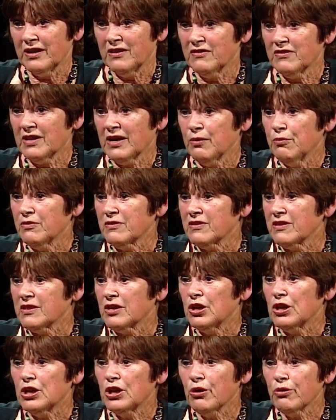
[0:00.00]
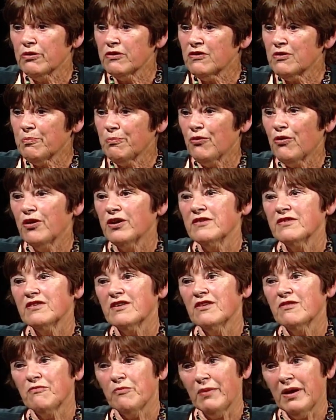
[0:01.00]
He said, I was at the lowest point
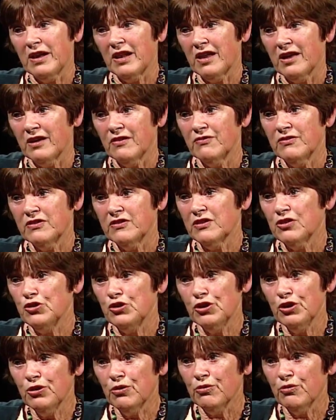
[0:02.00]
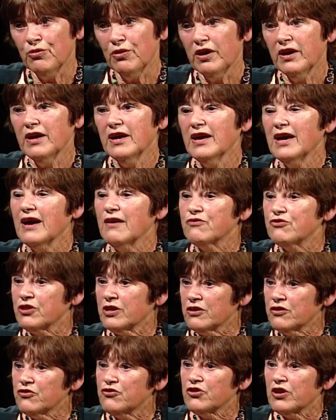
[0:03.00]
of my life. He said, you have
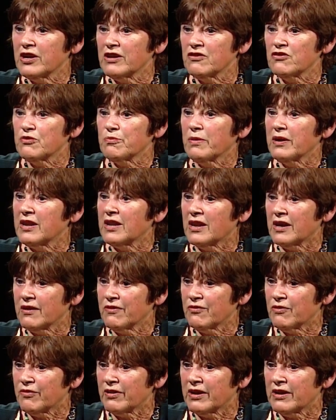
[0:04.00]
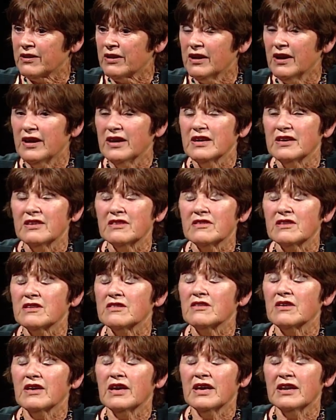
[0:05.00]
just changed my life around. He
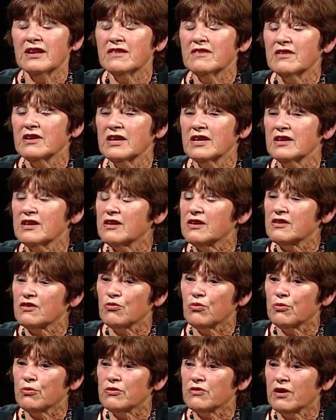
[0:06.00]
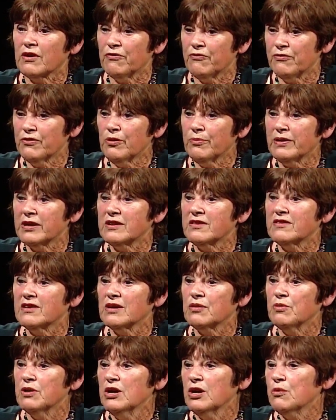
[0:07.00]
said, film
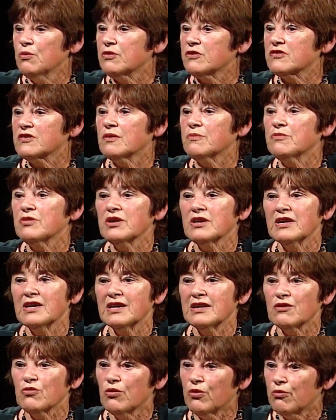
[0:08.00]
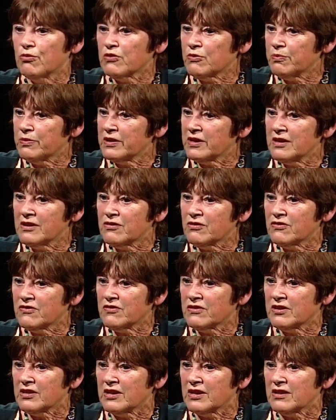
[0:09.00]
editing was something he'd always be
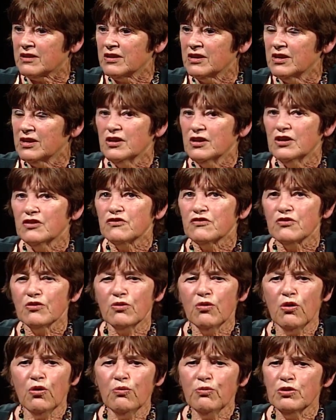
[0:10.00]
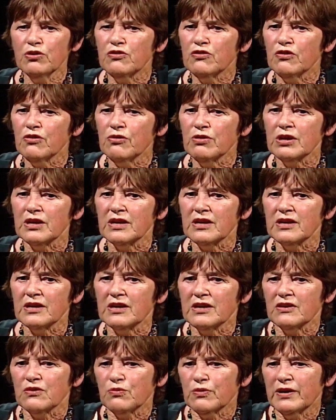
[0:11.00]
interested in. So all we're doing
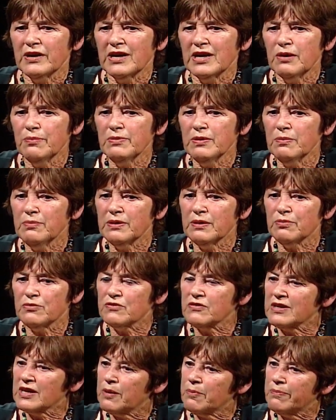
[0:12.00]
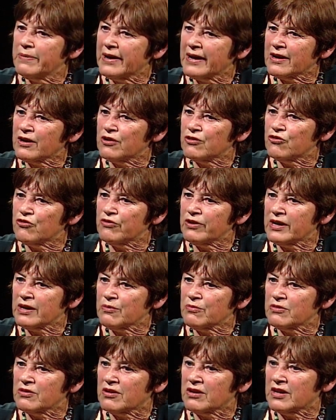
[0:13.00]
is we're helping people to get back on
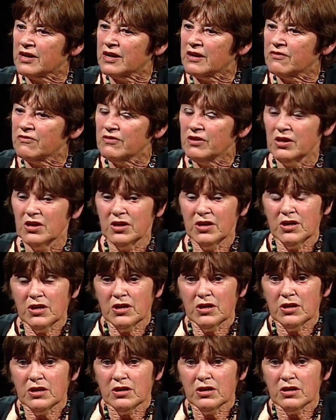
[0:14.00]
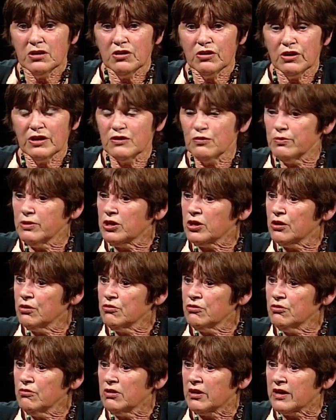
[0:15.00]
track with their life. As we go
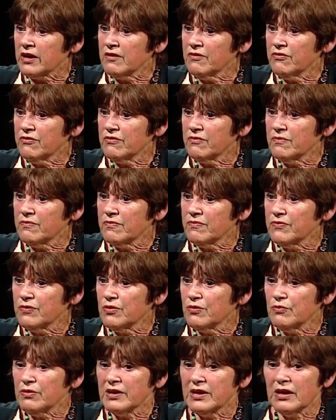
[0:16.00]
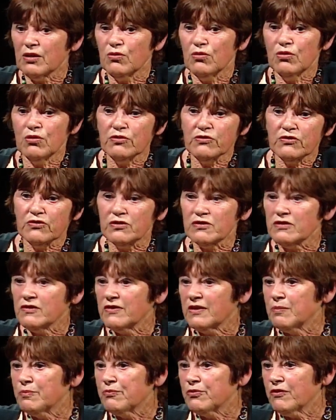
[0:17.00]
through life, we get all sorts of
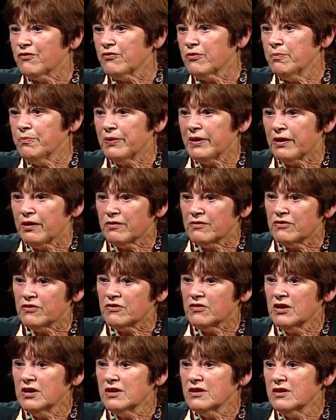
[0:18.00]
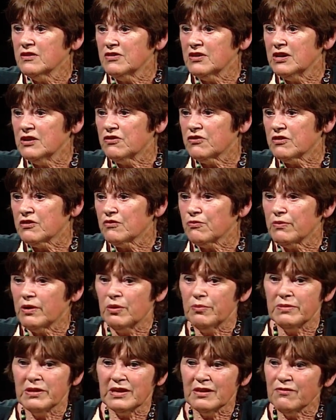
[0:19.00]
input from parents, teachers,
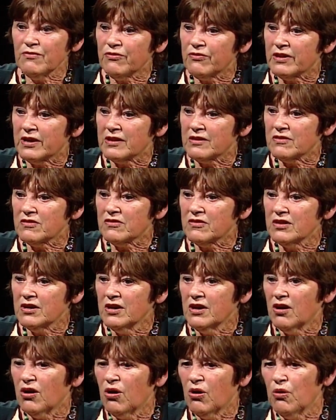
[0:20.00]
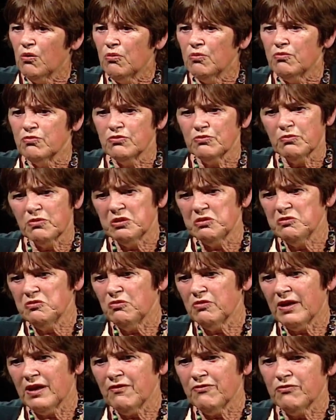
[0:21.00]
well-meaning friends. Oh, what do you
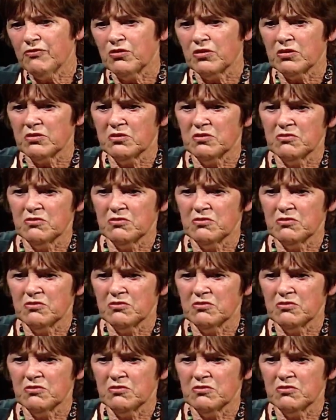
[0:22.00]
do that for?